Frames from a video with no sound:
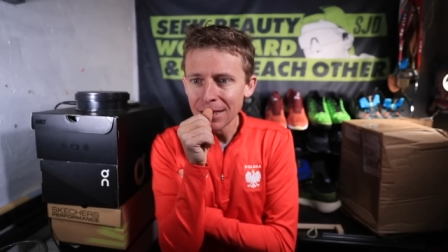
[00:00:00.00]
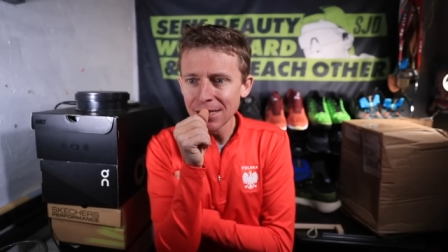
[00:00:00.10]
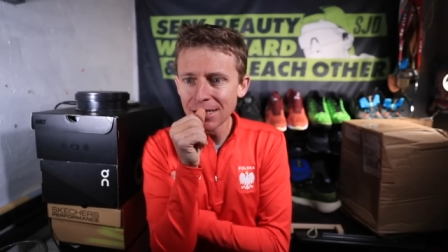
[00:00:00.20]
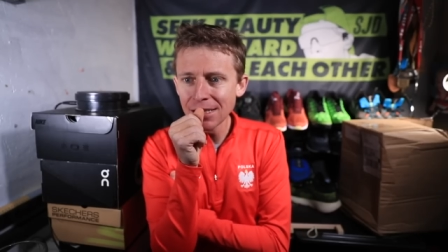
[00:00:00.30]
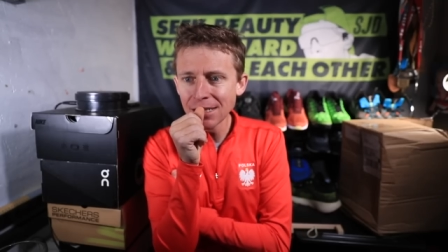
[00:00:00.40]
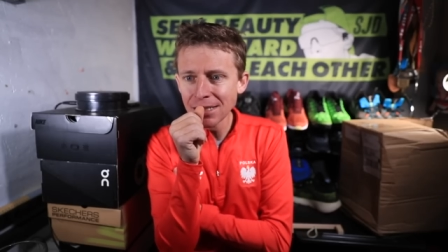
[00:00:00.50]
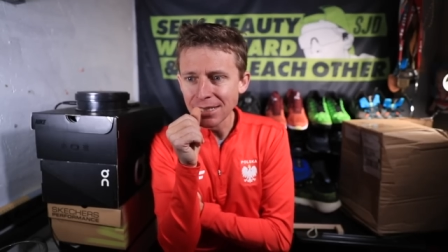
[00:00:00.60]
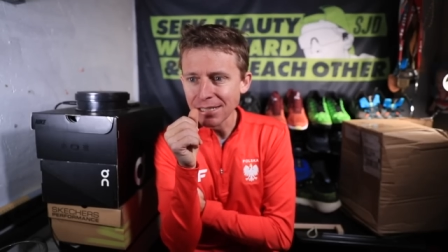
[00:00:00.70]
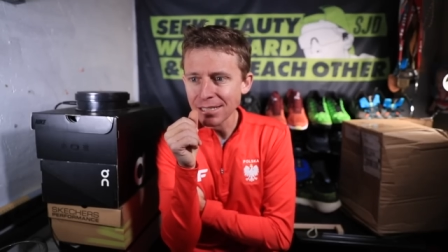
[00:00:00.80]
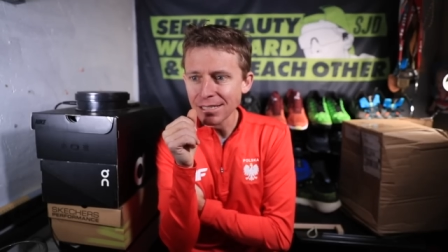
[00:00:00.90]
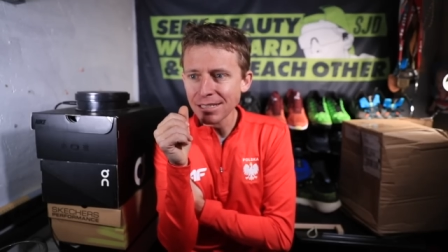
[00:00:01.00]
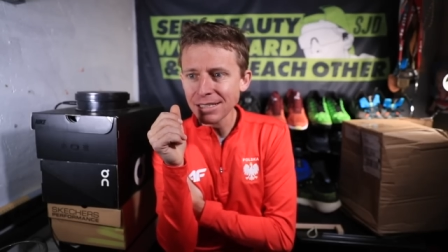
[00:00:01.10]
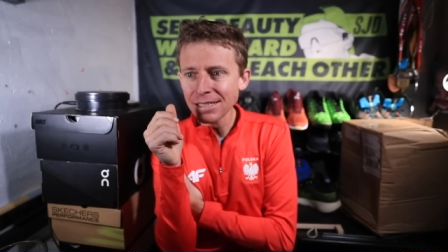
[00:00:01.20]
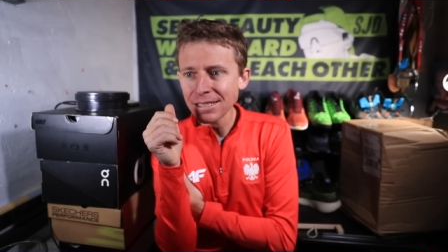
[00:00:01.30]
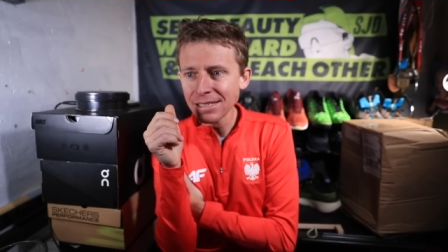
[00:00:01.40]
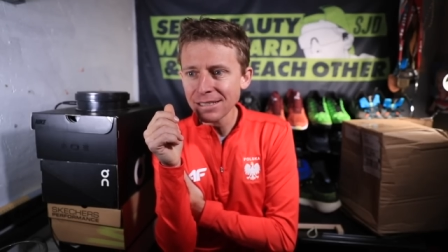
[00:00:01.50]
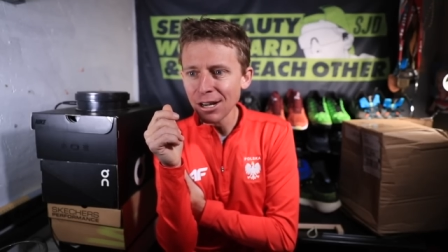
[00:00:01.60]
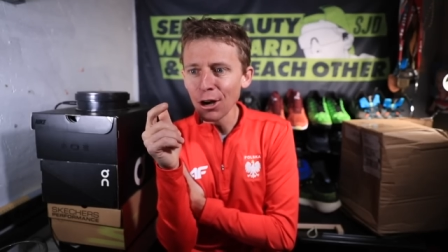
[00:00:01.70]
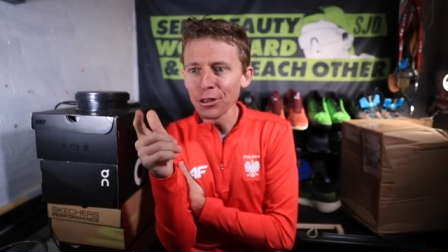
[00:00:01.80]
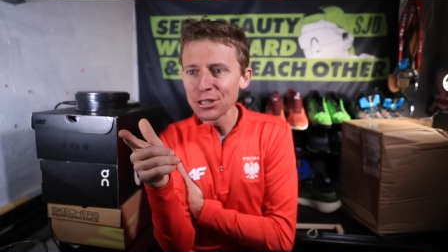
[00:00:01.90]
Uh, da, da, da, da, da.
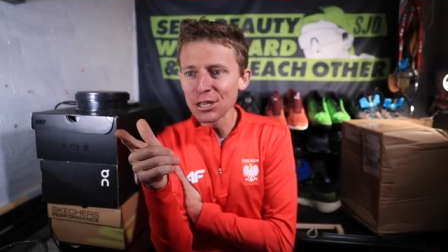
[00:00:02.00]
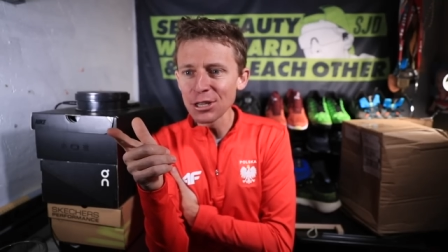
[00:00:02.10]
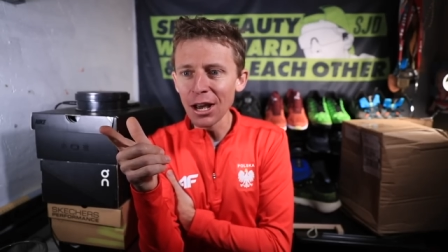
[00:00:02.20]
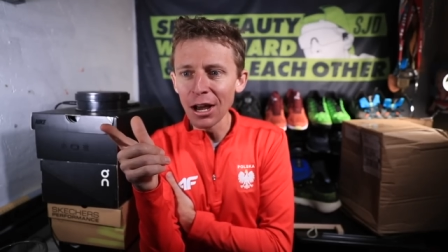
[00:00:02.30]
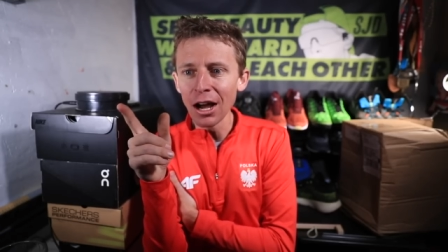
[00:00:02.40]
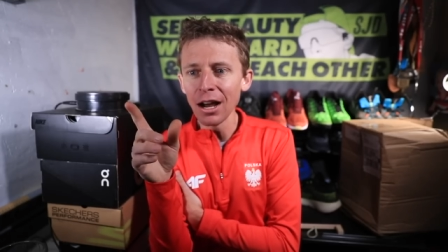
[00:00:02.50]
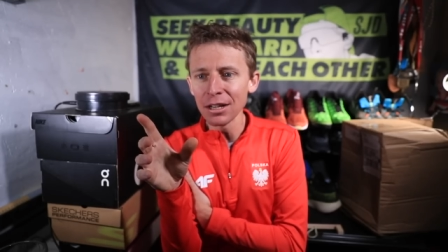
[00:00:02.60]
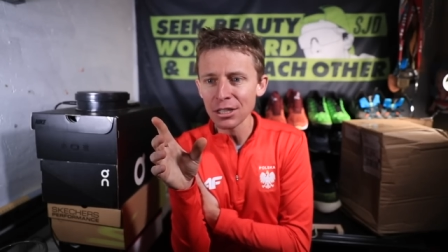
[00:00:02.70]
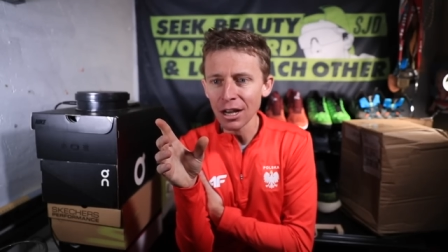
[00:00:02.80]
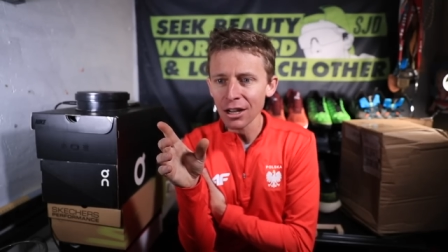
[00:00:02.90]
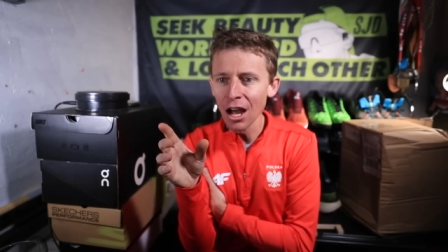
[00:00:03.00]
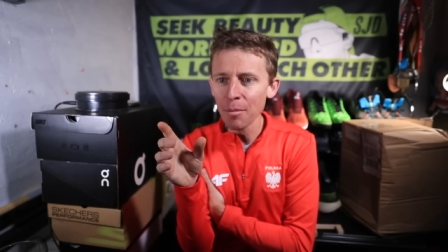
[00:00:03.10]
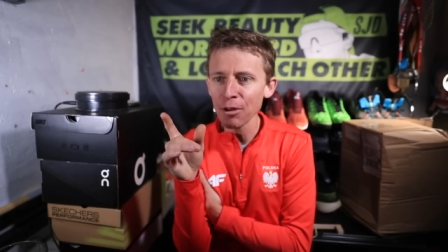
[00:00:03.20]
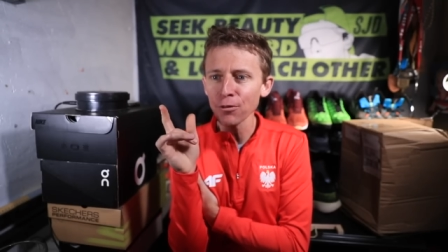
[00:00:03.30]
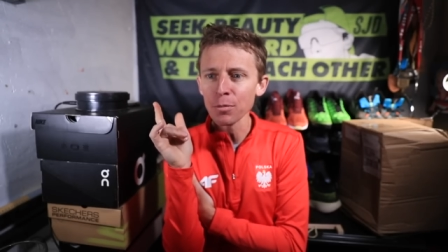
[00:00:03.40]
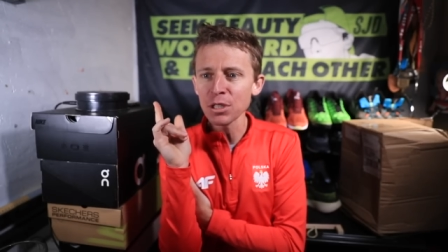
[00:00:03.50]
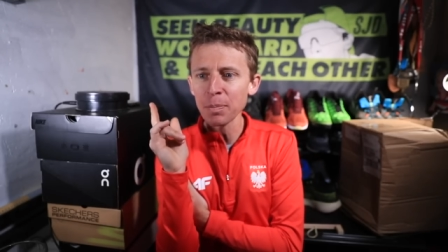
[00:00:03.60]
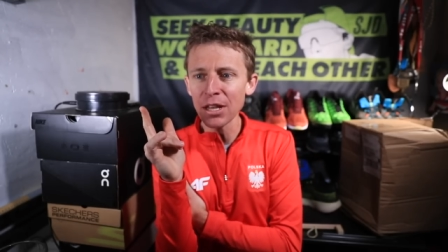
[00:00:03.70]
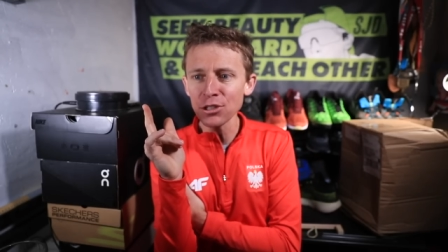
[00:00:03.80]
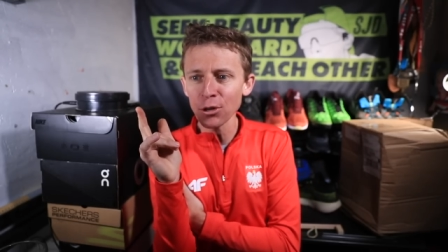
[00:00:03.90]
Oh, this is a, a, a comment from
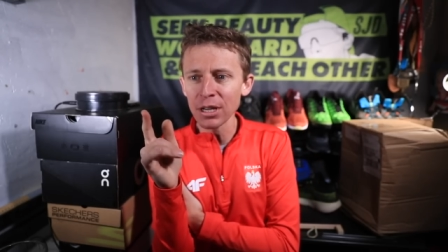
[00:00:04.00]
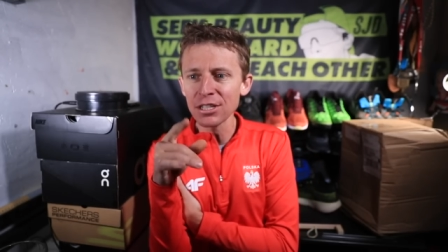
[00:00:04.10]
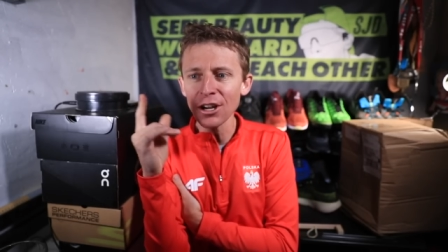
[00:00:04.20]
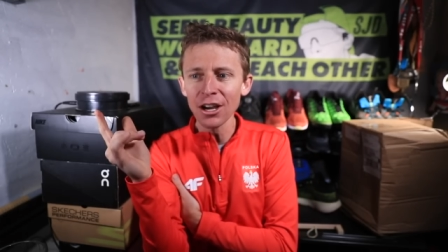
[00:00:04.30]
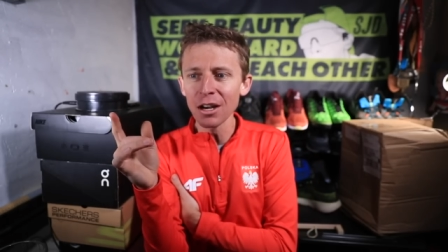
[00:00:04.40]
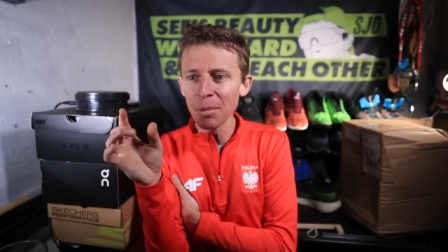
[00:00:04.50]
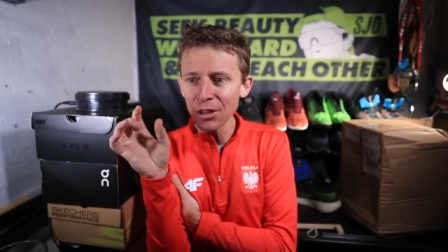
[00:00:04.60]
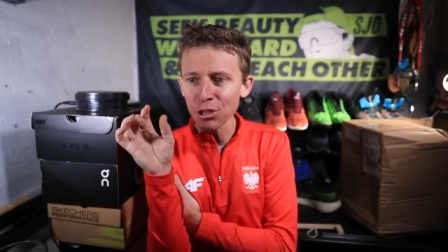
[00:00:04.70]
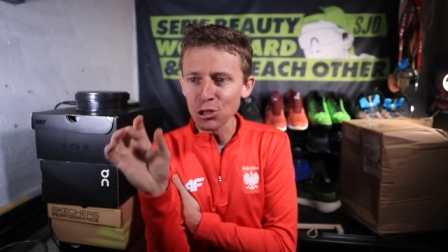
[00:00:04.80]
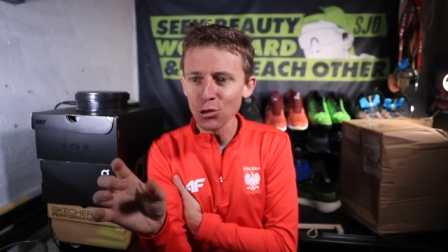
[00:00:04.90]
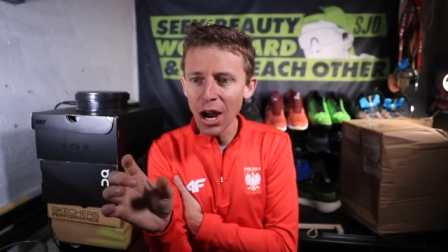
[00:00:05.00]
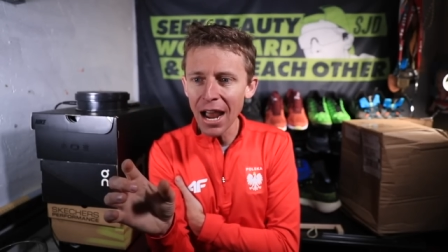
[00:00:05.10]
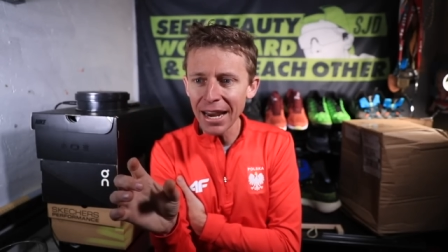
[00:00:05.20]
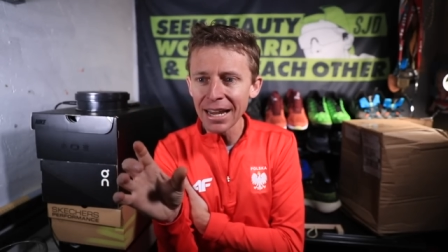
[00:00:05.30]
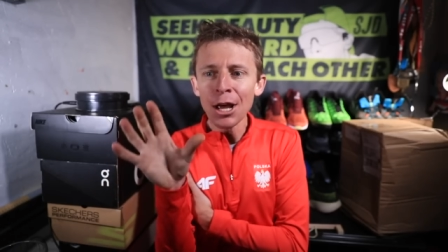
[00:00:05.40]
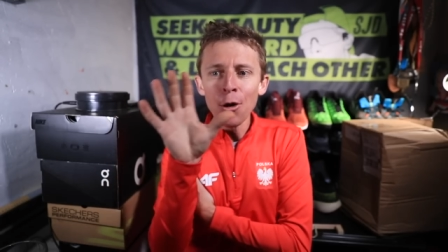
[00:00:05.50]
Spencer. He's talking about the stride.